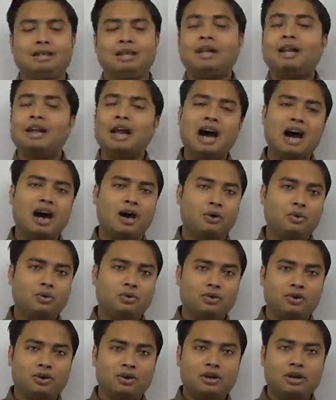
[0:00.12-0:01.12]

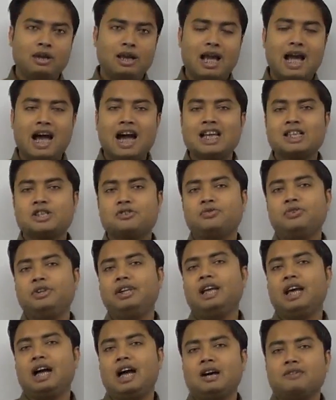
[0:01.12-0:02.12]
Now, as
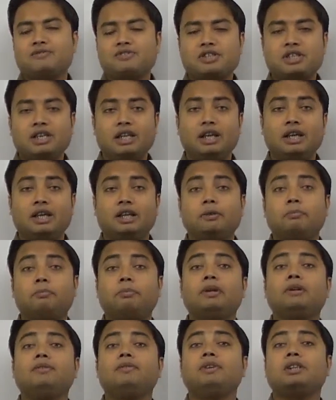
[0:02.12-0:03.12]
we have seen in the
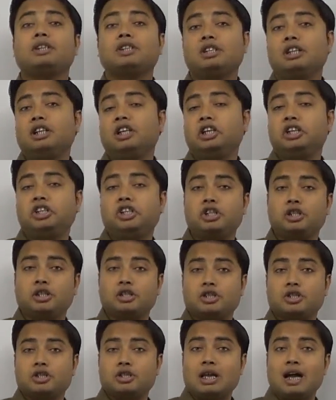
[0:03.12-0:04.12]
previous
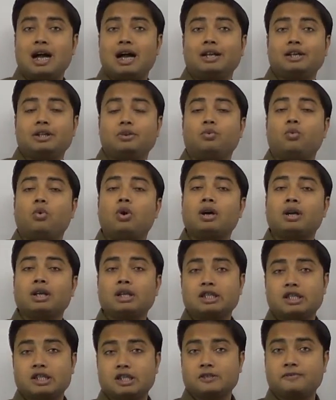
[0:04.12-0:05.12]
lectures that
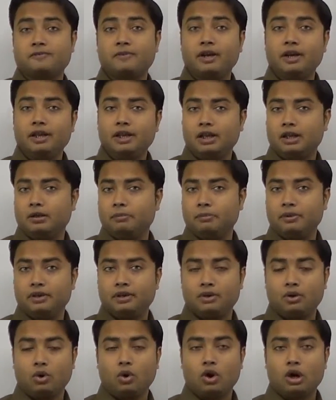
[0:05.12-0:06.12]
what is a spherical
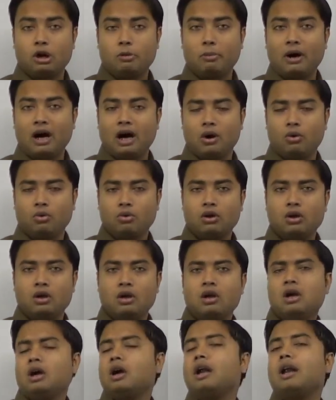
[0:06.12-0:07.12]
mirror all about,
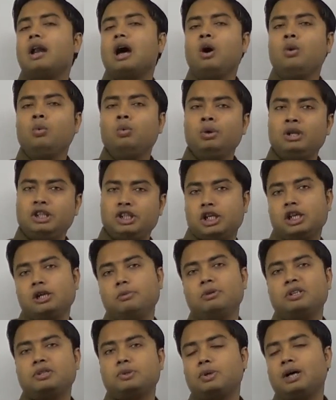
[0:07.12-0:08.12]
now we
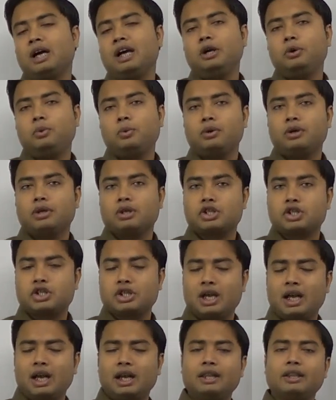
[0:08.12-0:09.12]
shall be trying to
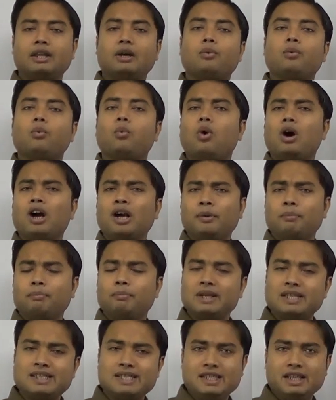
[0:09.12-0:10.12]
understand that what
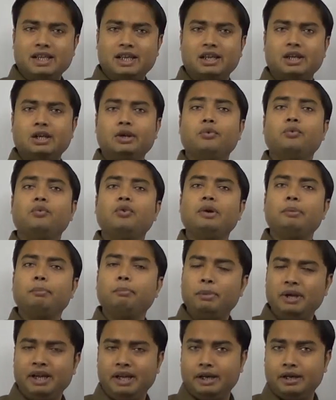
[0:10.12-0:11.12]
basically we
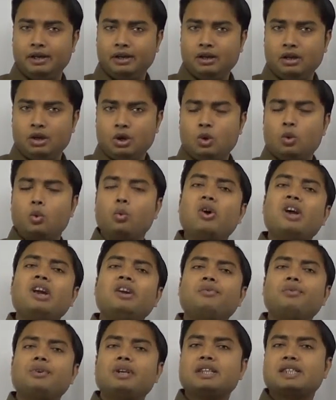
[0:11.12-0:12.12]
mean
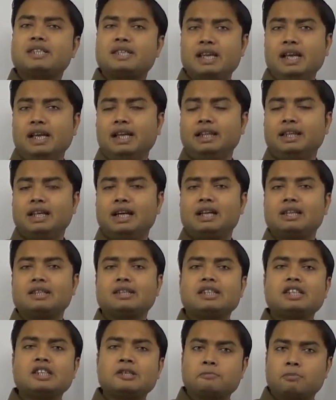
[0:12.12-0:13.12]
when we say
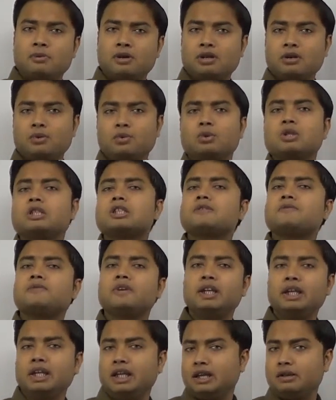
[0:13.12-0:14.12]
that this particular
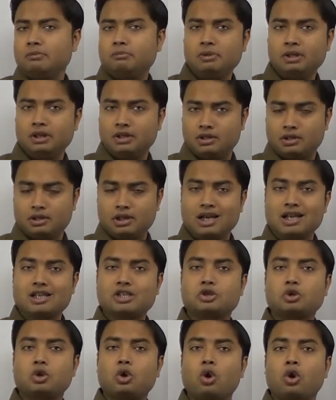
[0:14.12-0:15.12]
spherical mirror
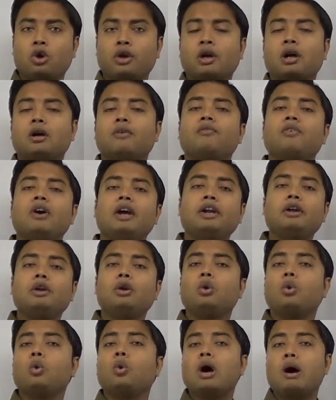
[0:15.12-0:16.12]
has got a
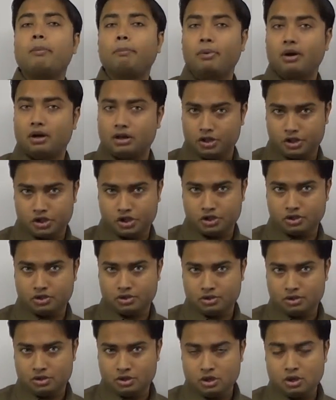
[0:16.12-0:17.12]
very low aperture,
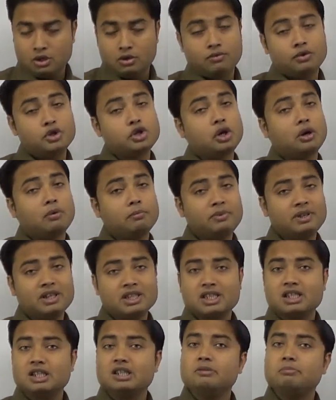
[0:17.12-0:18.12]
which
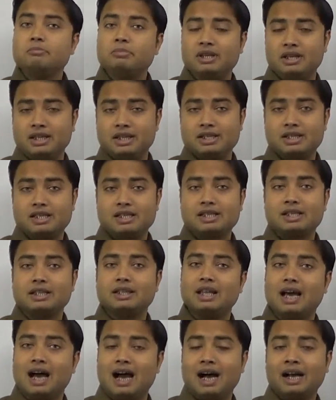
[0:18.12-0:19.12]
obviously means
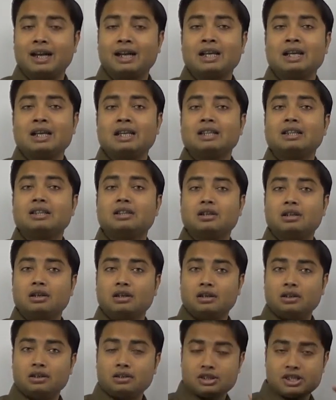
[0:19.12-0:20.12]
that
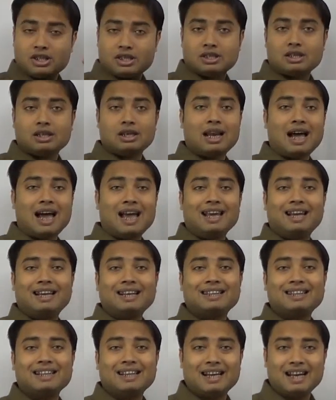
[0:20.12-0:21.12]
the
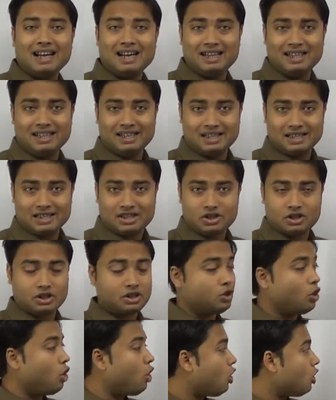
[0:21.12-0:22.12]
radius
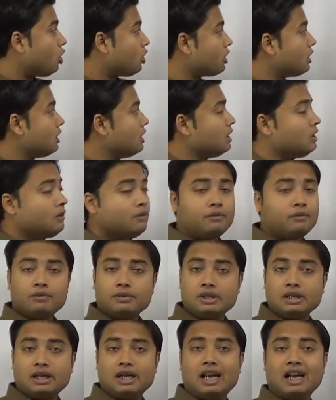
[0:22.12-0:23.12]
or
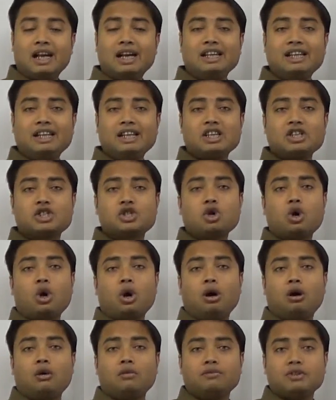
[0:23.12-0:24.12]
the radius
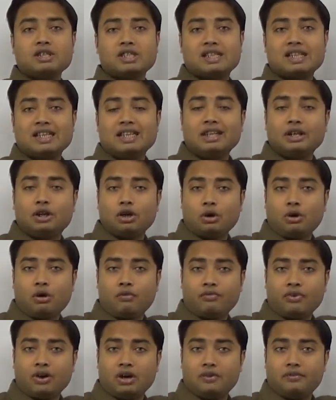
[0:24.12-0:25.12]
of the center
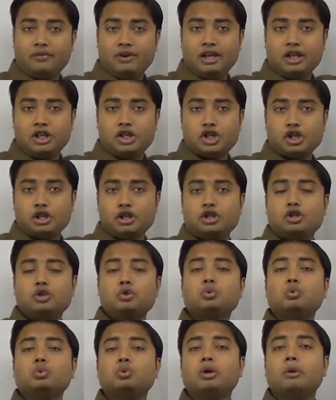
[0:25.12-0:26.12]
of curvature
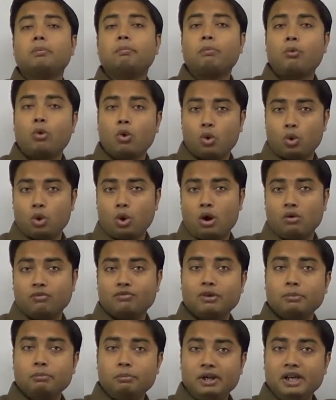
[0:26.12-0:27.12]
to the pole
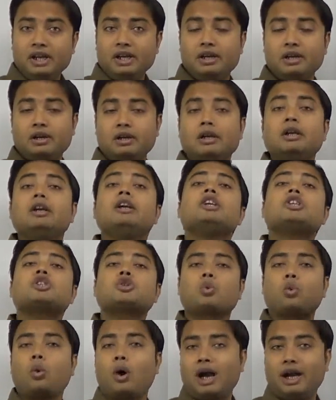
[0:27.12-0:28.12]
of the mirror
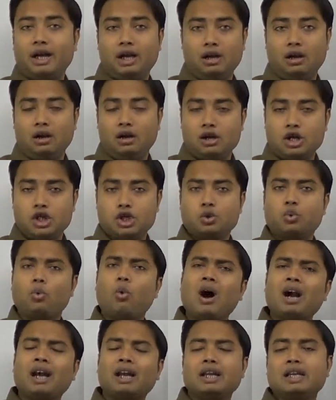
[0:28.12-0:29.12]
is quite large.
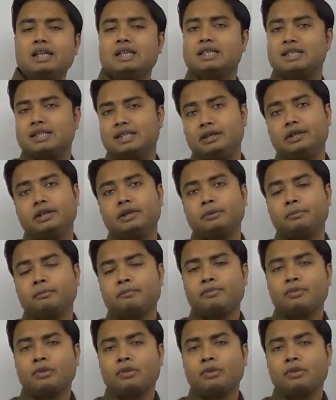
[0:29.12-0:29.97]
What is it?